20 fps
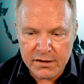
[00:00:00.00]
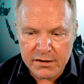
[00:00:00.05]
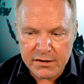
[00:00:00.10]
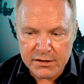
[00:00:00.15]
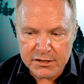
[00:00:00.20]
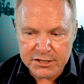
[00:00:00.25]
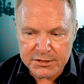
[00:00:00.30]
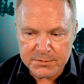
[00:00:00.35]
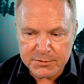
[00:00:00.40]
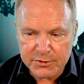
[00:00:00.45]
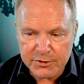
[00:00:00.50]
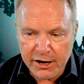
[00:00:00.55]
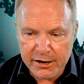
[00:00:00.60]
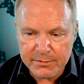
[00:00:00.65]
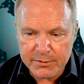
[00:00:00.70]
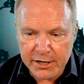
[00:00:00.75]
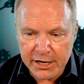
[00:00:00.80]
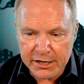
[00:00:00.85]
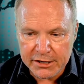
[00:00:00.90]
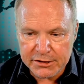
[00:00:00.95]

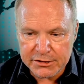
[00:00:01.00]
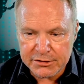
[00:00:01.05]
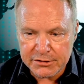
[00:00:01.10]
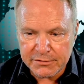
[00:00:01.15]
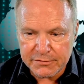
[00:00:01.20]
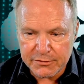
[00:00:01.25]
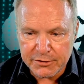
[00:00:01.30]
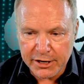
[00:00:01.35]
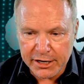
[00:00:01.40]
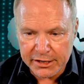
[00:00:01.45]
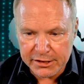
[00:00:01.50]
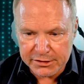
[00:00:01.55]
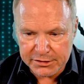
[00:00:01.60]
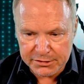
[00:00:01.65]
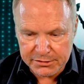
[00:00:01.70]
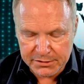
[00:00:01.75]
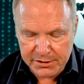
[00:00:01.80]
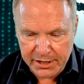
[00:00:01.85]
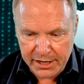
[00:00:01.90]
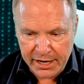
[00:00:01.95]
Subscriber Attitude of
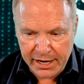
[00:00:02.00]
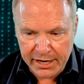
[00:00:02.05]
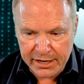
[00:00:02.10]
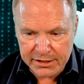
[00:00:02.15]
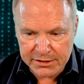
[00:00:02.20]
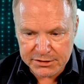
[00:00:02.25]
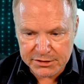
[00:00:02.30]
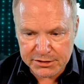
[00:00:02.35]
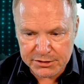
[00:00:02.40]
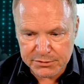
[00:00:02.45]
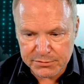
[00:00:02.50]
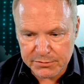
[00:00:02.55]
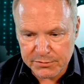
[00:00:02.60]
Gratitude asks,